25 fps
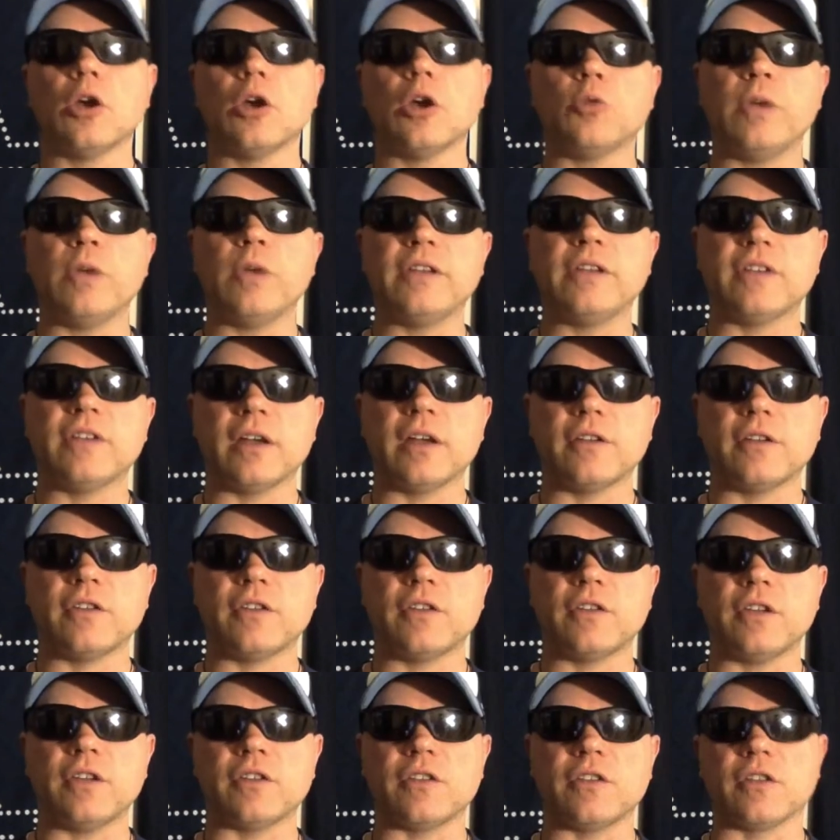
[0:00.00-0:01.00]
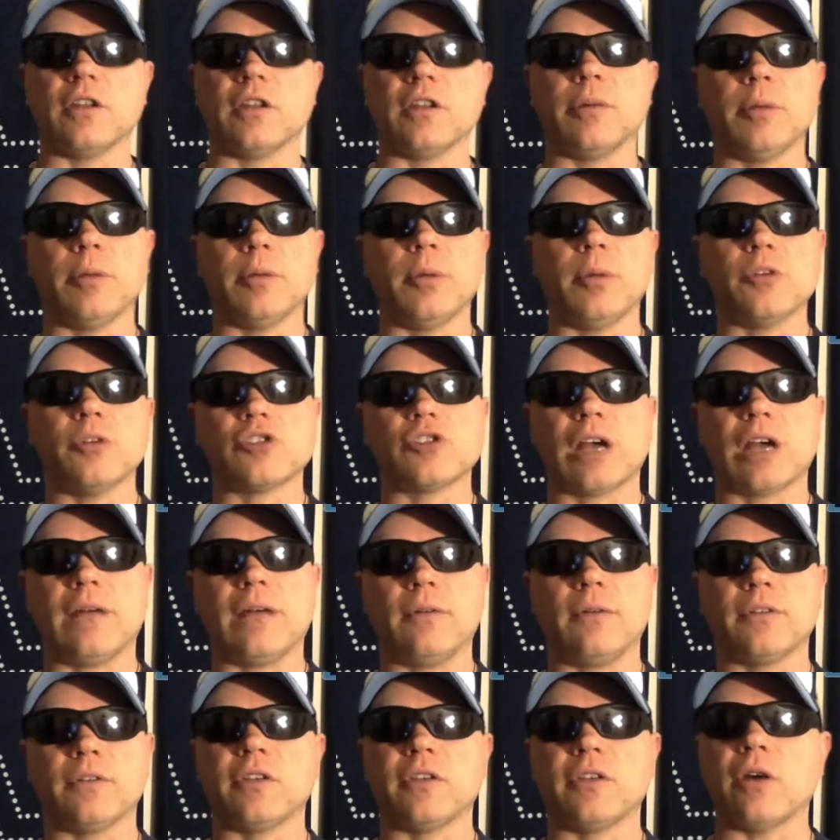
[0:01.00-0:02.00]
Week 10 sees the Double Blue
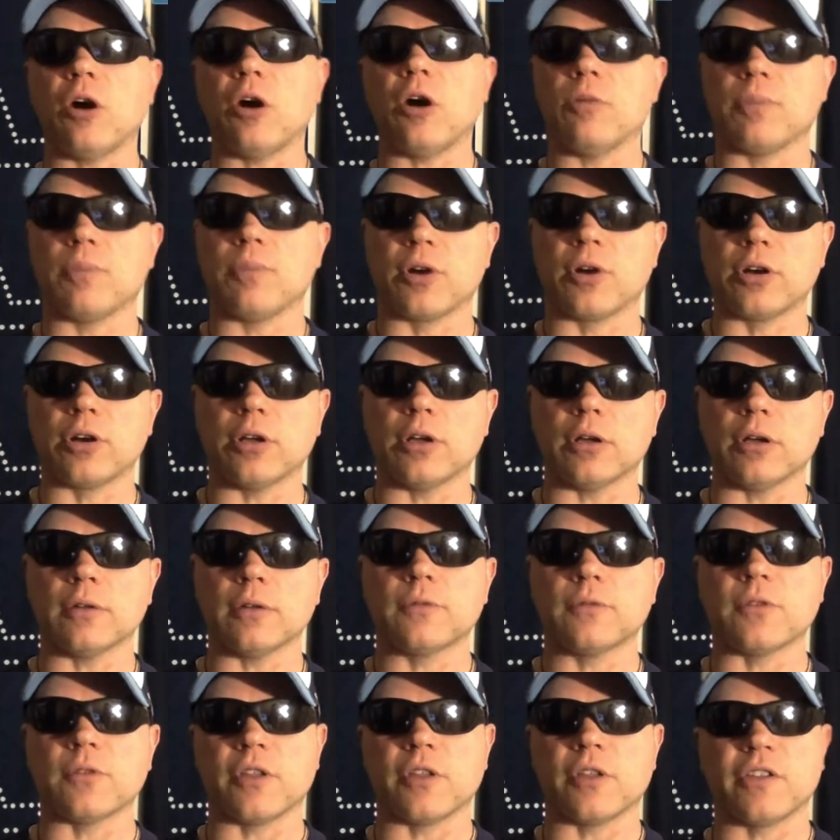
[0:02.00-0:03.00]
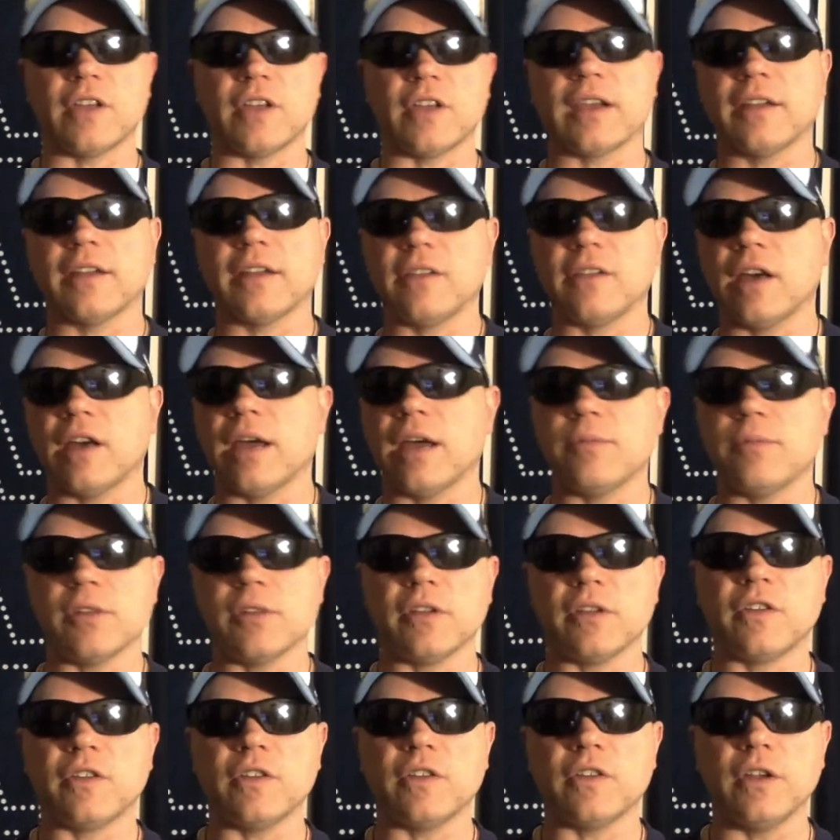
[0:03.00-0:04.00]
travel to Alberta for the 2nd time
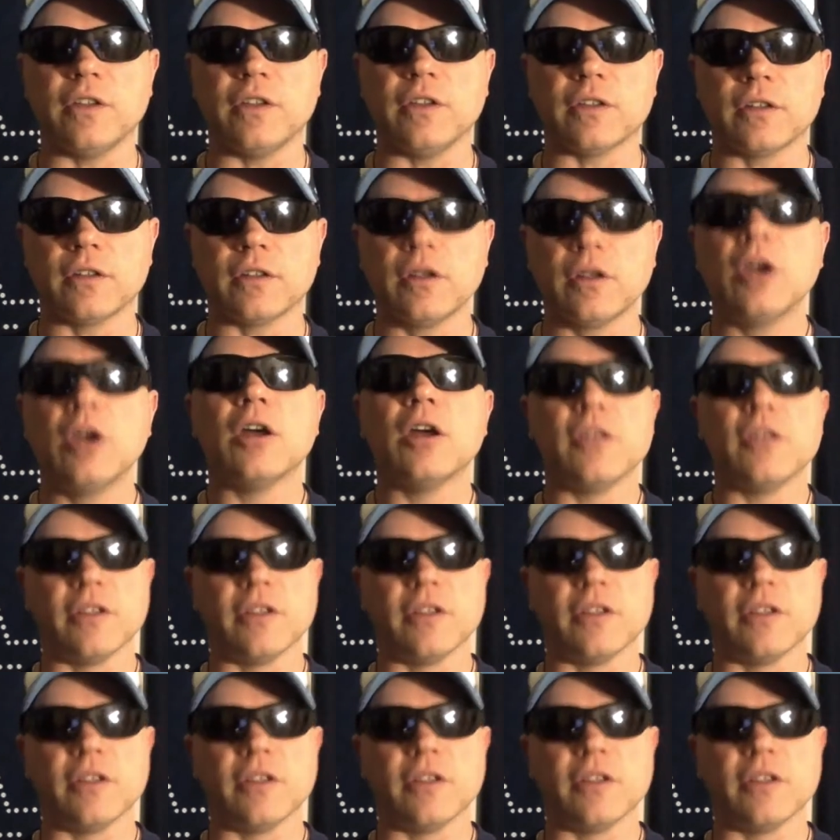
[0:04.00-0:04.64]
this season,